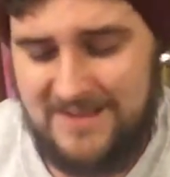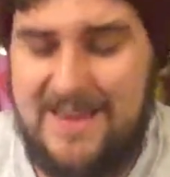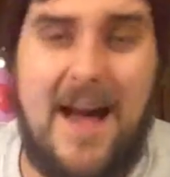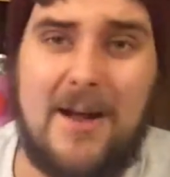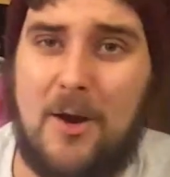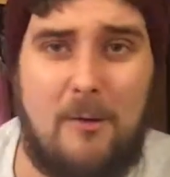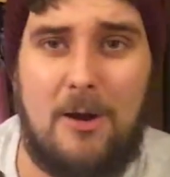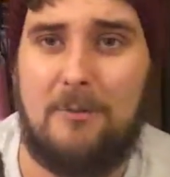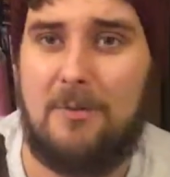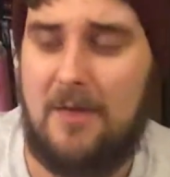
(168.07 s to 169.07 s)
you can't go
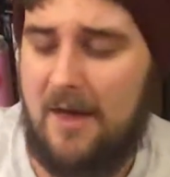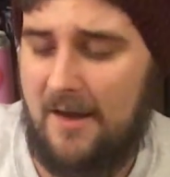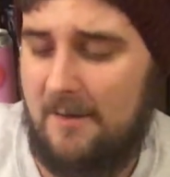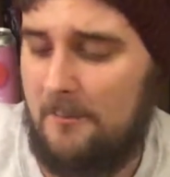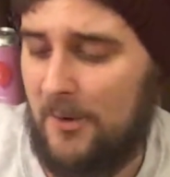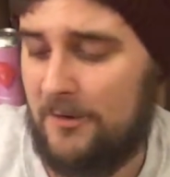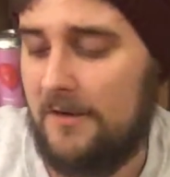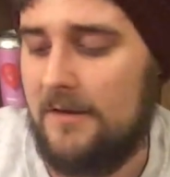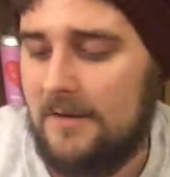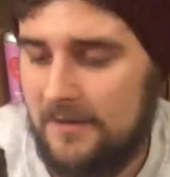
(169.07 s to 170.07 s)
wrong with uh,
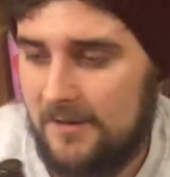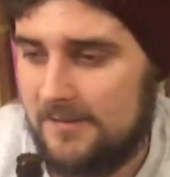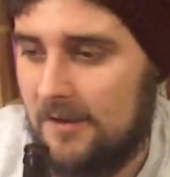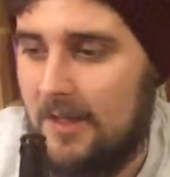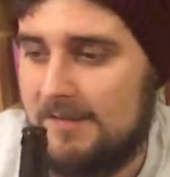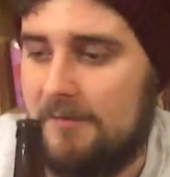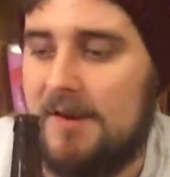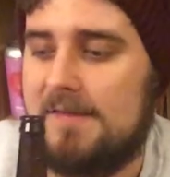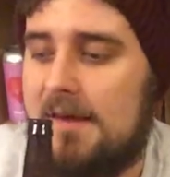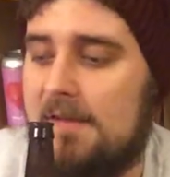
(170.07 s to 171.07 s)
punk. So let's give
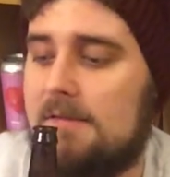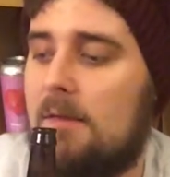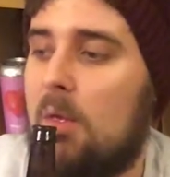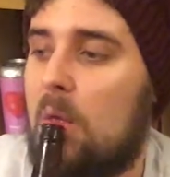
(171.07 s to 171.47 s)
it a taste.